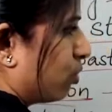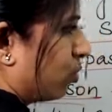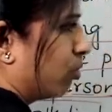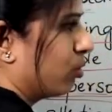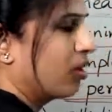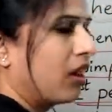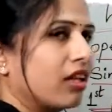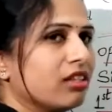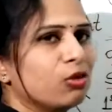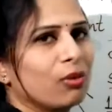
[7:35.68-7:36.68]
So
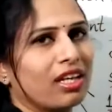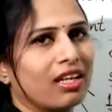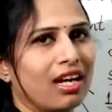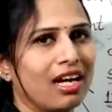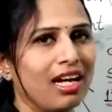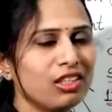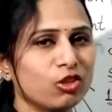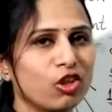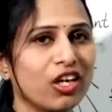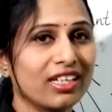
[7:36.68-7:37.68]
this way, as
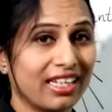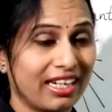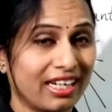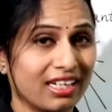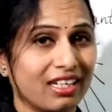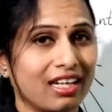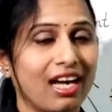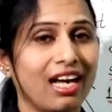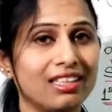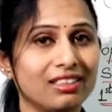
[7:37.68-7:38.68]
you are narrating,
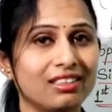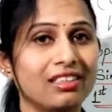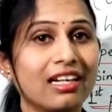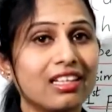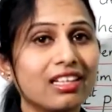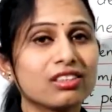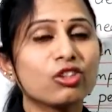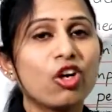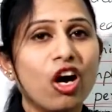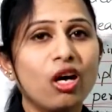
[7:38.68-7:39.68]
as that is
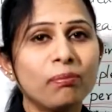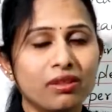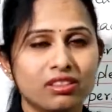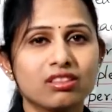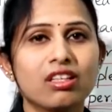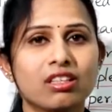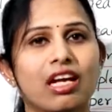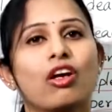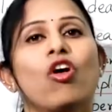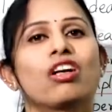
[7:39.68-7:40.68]
your personal
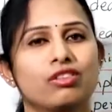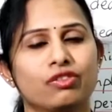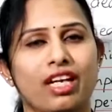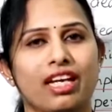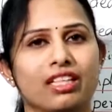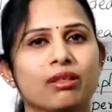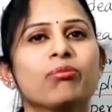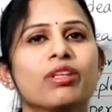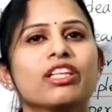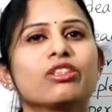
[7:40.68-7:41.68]
record of writing,
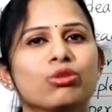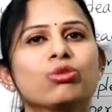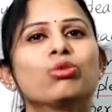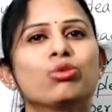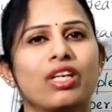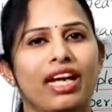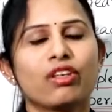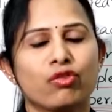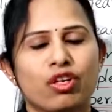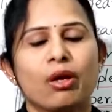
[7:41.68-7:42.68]
please do
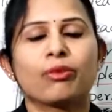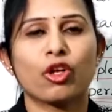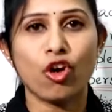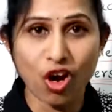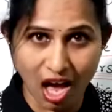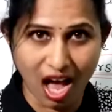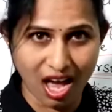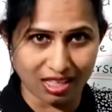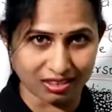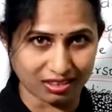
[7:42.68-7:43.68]
write from your
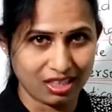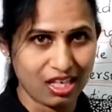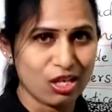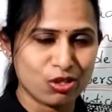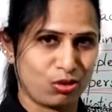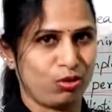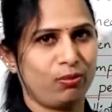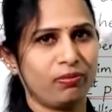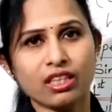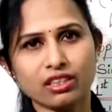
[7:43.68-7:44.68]
heart.
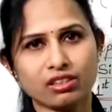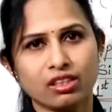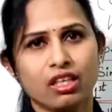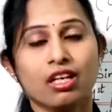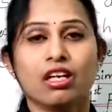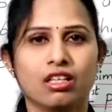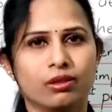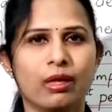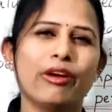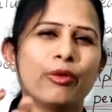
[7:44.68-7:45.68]
So please
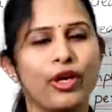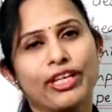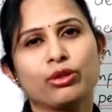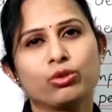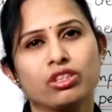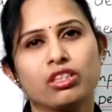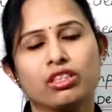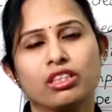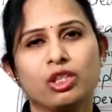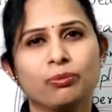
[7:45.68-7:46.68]
avoid using the
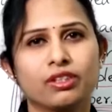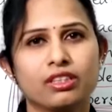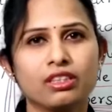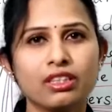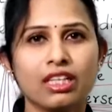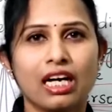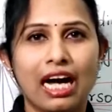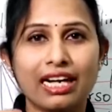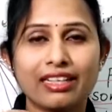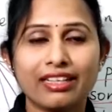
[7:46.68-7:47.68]
third person
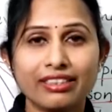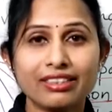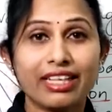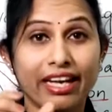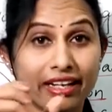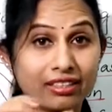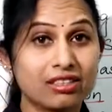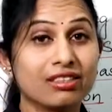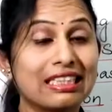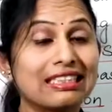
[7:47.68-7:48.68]
unless there is
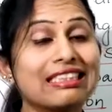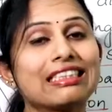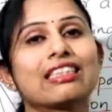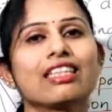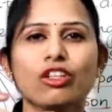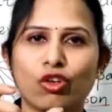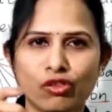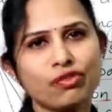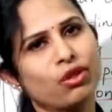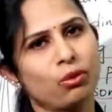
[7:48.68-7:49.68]
a necessity
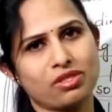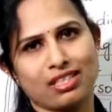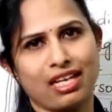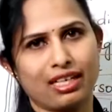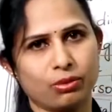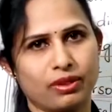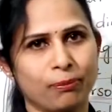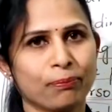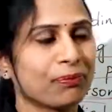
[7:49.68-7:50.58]
of using that one.